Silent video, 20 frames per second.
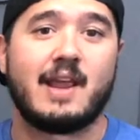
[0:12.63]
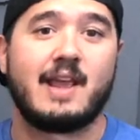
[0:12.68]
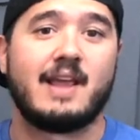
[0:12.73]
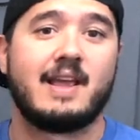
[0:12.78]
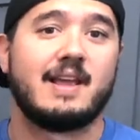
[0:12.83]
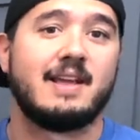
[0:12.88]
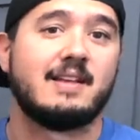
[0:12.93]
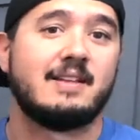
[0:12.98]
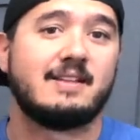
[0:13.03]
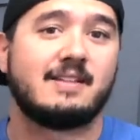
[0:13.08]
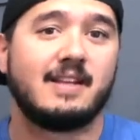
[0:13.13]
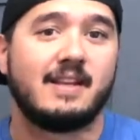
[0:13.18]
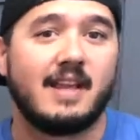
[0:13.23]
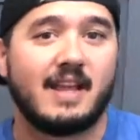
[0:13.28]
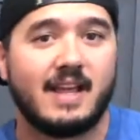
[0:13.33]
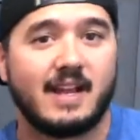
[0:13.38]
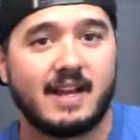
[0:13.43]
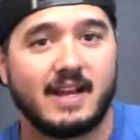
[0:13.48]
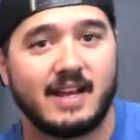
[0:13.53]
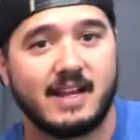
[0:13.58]
and
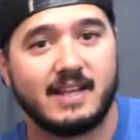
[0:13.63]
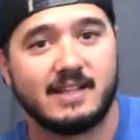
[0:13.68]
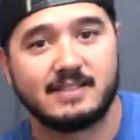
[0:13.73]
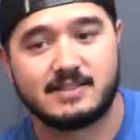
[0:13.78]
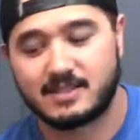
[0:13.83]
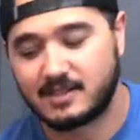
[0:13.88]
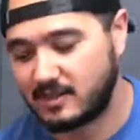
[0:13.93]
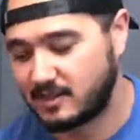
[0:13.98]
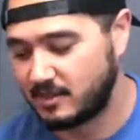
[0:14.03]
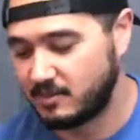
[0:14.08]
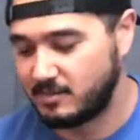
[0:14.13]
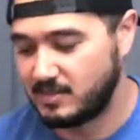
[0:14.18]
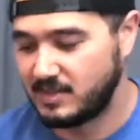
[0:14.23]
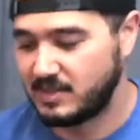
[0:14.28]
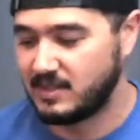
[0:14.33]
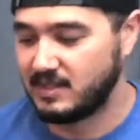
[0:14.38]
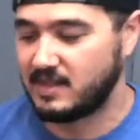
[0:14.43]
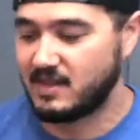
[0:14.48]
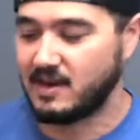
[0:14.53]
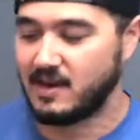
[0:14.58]
today it's going to
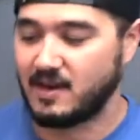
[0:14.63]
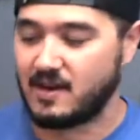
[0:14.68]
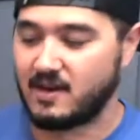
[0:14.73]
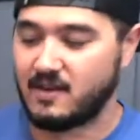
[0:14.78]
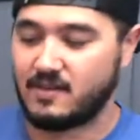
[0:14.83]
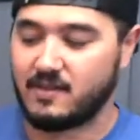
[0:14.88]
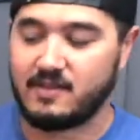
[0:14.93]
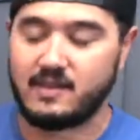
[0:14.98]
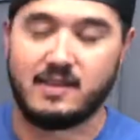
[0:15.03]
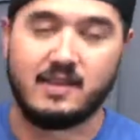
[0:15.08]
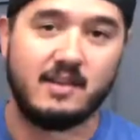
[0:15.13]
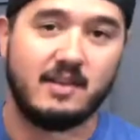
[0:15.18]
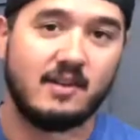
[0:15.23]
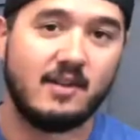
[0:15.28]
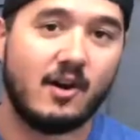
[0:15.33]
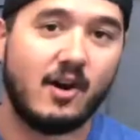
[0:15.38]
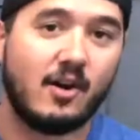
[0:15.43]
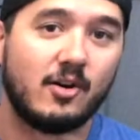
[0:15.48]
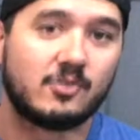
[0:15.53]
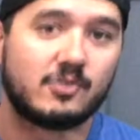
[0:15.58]
be on
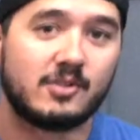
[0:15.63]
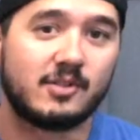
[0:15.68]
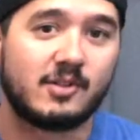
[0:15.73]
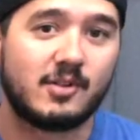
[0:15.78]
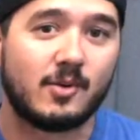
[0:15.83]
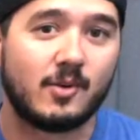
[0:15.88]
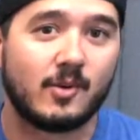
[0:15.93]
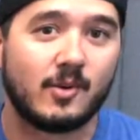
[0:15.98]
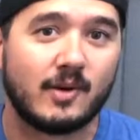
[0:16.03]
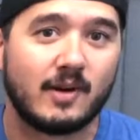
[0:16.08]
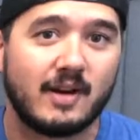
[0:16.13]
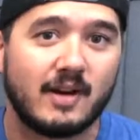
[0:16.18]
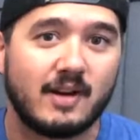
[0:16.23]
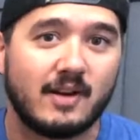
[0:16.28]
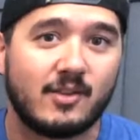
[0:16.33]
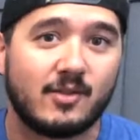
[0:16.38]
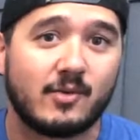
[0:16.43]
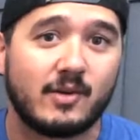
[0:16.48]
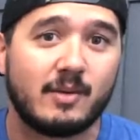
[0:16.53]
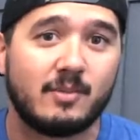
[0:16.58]
the Altra
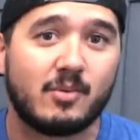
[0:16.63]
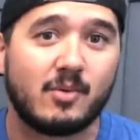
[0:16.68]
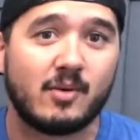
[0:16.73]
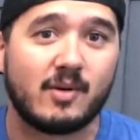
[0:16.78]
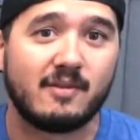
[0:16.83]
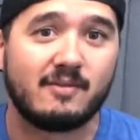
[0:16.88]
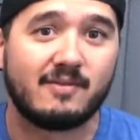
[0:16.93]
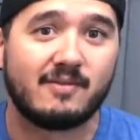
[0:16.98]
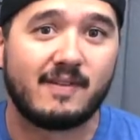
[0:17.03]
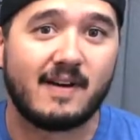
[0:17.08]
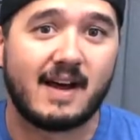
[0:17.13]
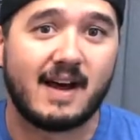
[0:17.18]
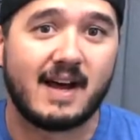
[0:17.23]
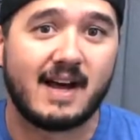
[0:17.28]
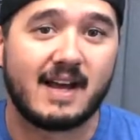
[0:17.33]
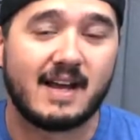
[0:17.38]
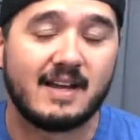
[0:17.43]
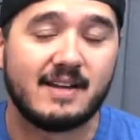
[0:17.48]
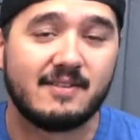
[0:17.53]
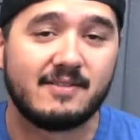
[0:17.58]
Torin
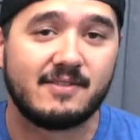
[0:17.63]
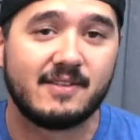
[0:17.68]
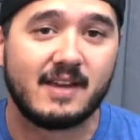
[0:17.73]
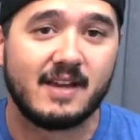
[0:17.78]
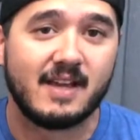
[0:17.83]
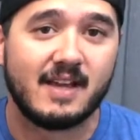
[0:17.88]
3.5